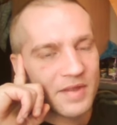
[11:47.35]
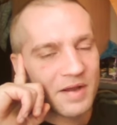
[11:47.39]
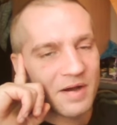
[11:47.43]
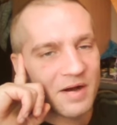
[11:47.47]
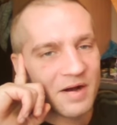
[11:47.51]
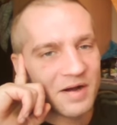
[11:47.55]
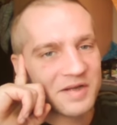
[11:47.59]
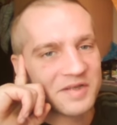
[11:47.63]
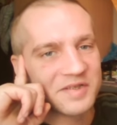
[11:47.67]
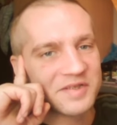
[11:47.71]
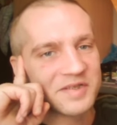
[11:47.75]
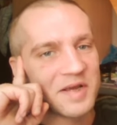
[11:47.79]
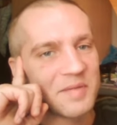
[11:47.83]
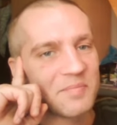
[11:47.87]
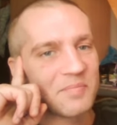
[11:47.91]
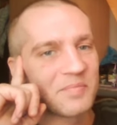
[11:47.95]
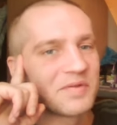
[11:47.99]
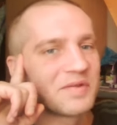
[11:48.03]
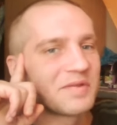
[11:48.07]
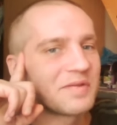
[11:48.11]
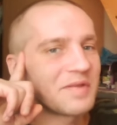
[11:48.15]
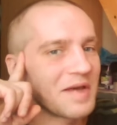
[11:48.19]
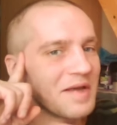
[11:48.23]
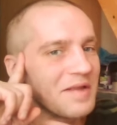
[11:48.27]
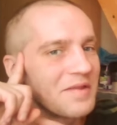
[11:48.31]
accept
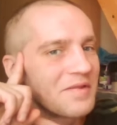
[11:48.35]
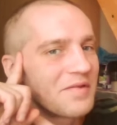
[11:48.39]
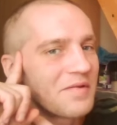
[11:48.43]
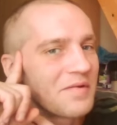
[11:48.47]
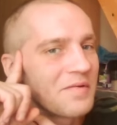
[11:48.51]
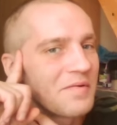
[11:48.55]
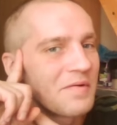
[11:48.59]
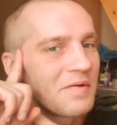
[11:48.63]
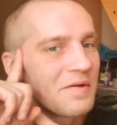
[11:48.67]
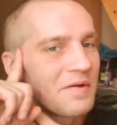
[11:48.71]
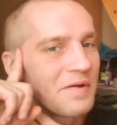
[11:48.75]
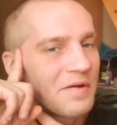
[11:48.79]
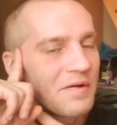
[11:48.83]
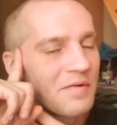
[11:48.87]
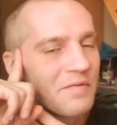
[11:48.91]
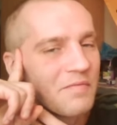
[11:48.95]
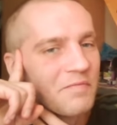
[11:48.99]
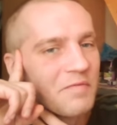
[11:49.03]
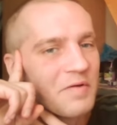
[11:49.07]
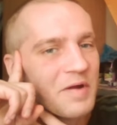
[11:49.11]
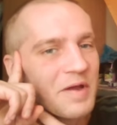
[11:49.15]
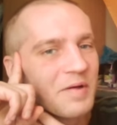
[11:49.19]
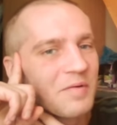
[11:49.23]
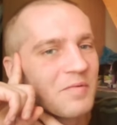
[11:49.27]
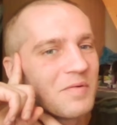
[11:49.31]
that
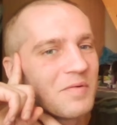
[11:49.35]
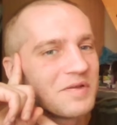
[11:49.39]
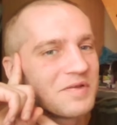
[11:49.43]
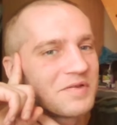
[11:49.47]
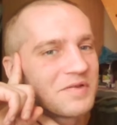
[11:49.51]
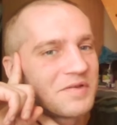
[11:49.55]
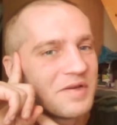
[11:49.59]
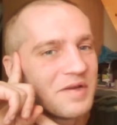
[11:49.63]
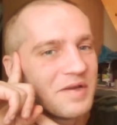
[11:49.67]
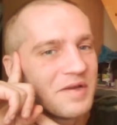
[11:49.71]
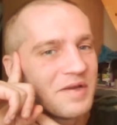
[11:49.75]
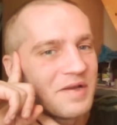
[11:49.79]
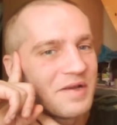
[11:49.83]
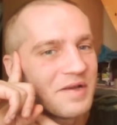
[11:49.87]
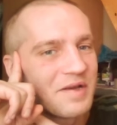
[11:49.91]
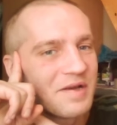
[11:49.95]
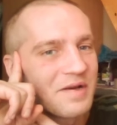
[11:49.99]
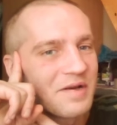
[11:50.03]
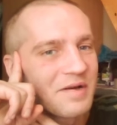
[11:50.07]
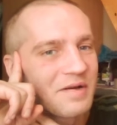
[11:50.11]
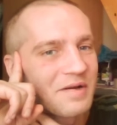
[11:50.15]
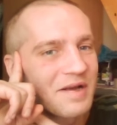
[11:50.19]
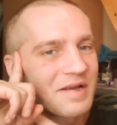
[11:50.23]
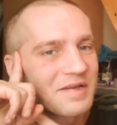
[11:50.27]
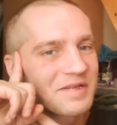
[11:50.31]
frequency
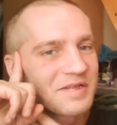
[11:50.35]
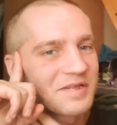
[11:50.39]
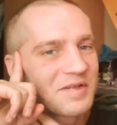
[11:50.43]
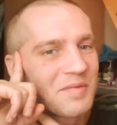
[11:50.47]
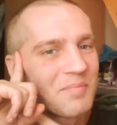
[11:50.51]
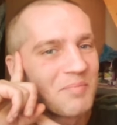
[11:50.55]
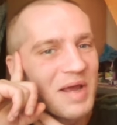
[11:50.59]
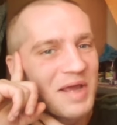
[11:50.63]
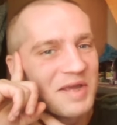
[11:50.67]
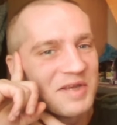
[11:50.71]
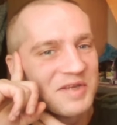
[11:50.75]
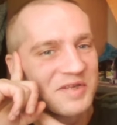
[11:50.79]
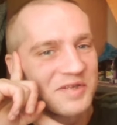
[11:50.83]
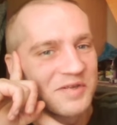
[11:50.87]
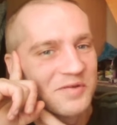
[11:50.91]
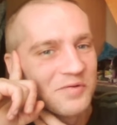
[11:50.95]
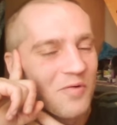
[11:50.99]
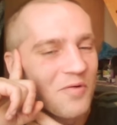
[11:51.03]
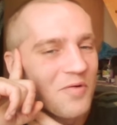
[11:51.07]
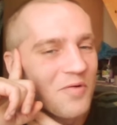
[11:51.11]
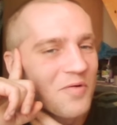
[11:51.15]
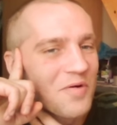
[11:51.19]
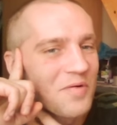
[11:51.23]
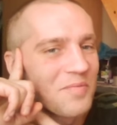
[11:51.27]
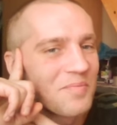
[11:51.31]
as the base
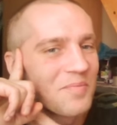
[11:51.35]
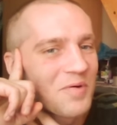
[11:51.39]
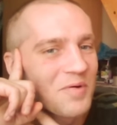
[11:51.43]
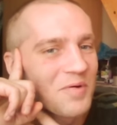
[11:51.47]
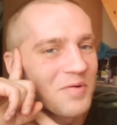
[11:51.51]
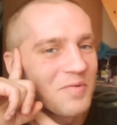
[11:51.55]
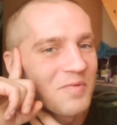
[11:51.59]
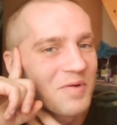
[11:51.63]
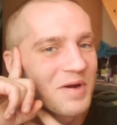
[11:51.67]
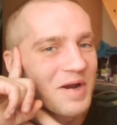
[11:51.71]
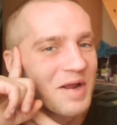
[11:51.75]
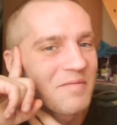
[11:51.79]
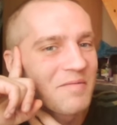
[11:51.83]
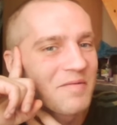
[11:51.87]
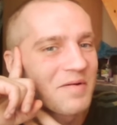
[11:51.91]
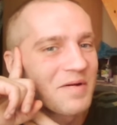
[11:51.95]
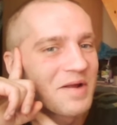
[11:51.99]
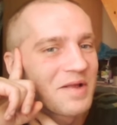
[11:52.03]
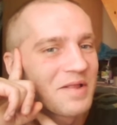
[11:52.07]
norm or whatever.